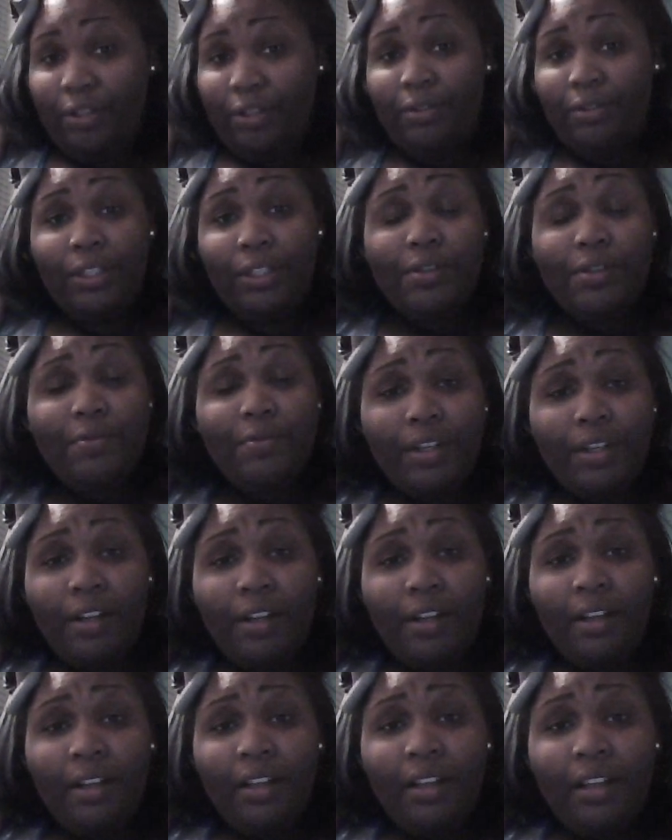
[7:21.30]
You know?
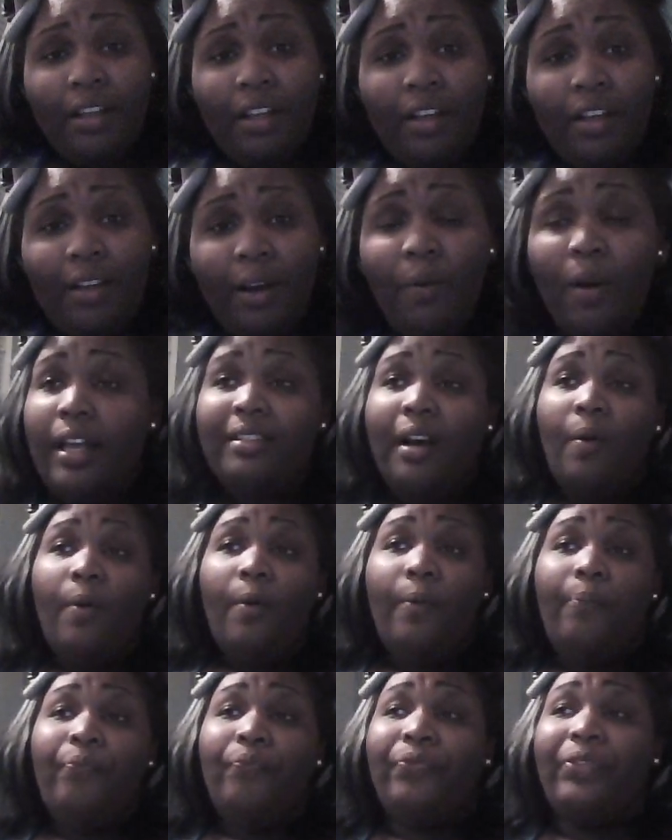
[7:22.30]
So
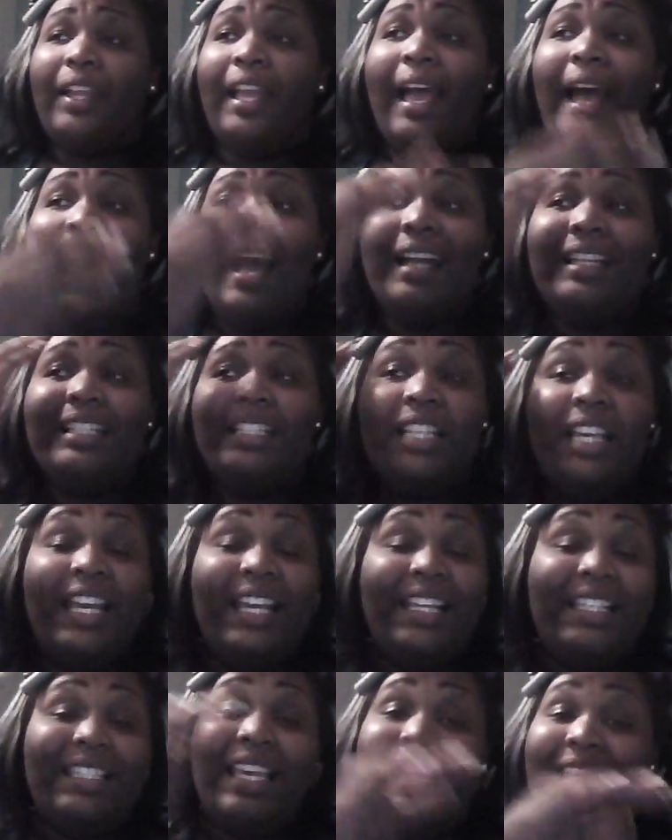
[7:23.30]

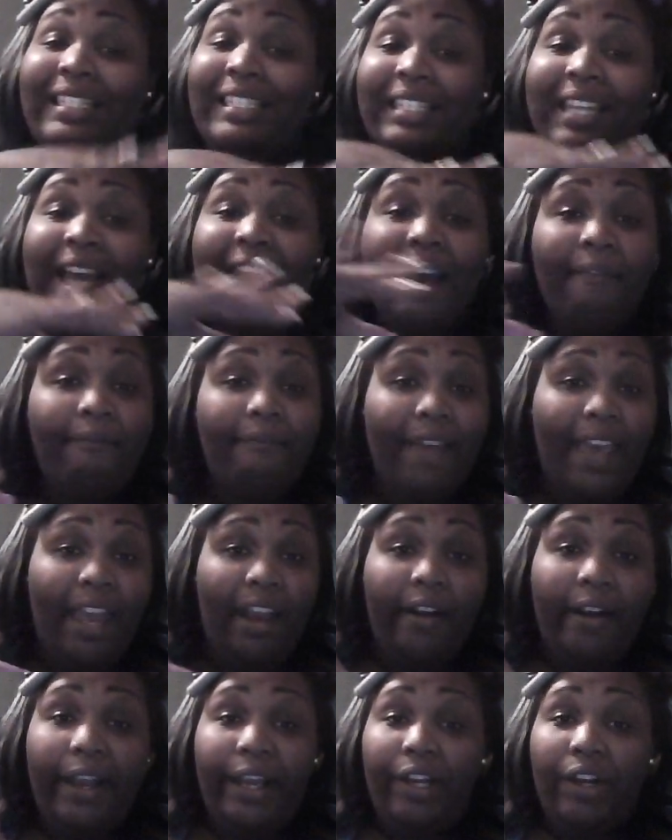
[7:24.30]
it's not fair
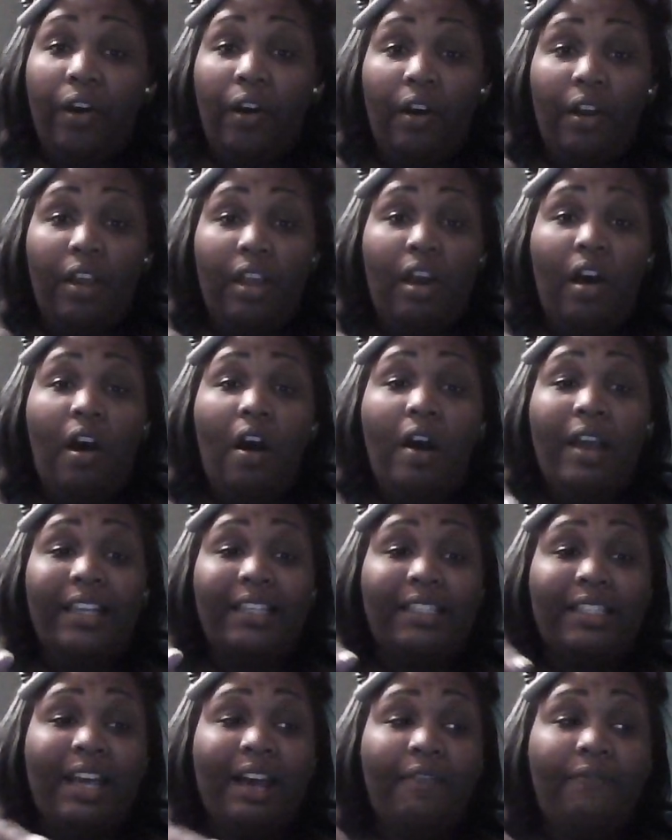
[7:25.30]
at all, y'all. It's
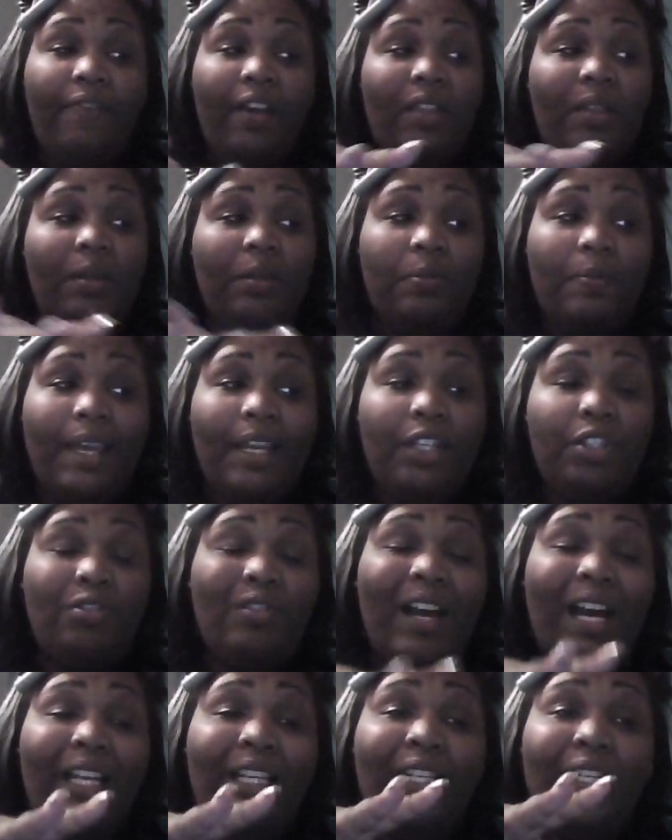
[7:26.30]
not fair. This man is
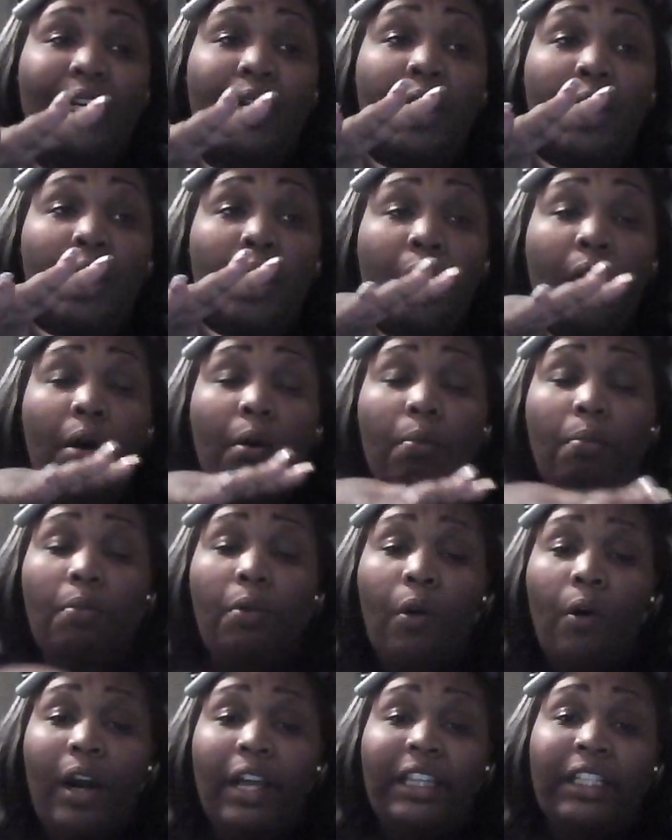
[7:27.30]
trying to
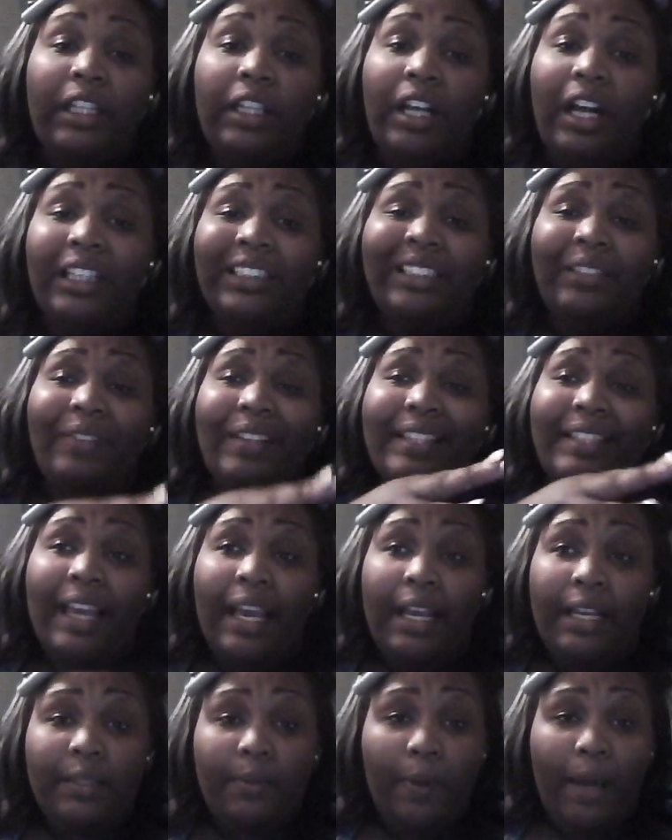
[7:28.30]
mourn the loss of his
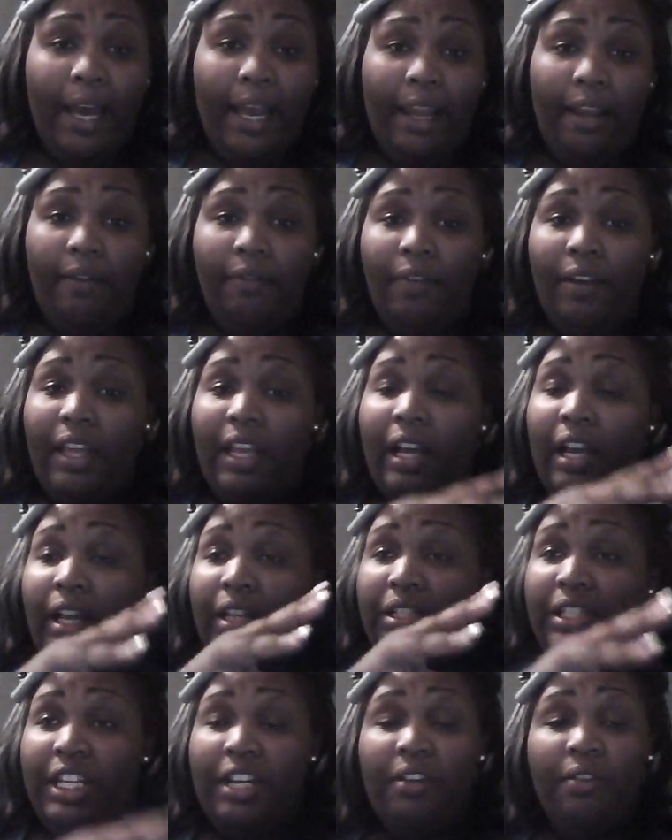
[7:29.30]
ex-wife, a
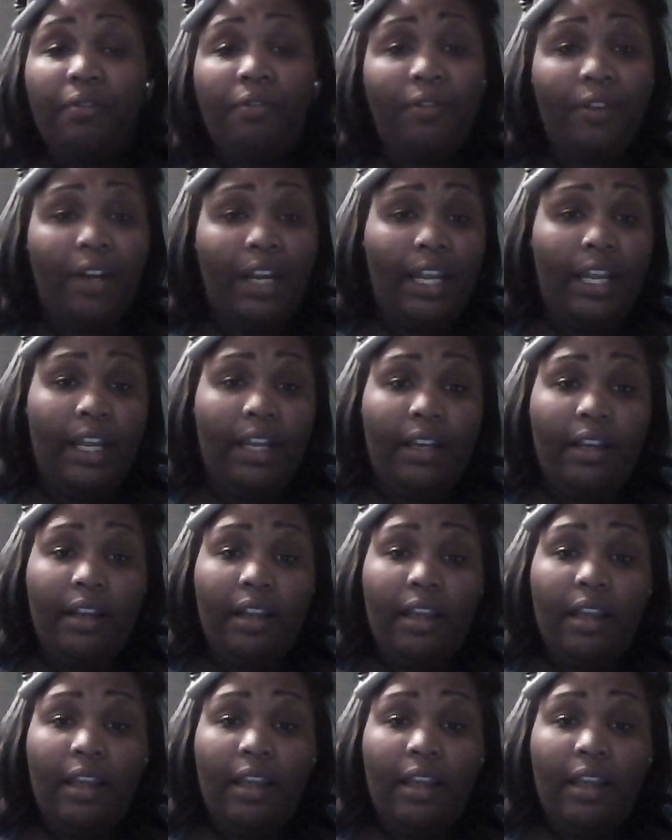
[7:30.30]
dear friend,